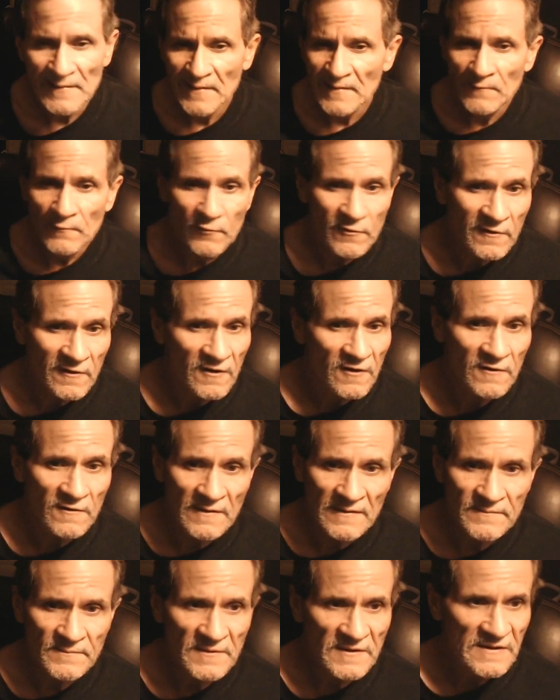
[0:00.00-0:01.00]
we're
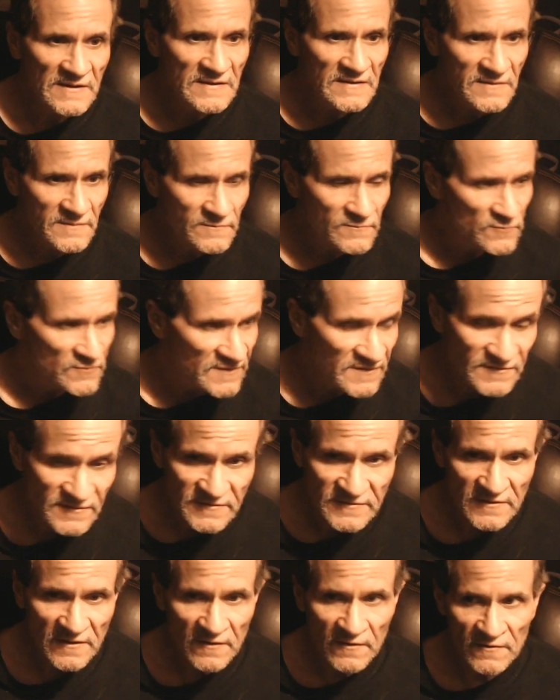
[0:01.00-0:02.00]
early, man. This
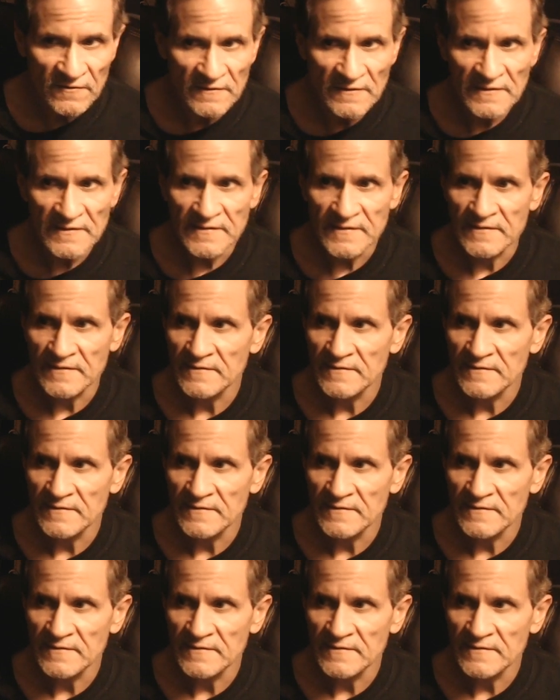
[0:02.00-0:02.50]
is early.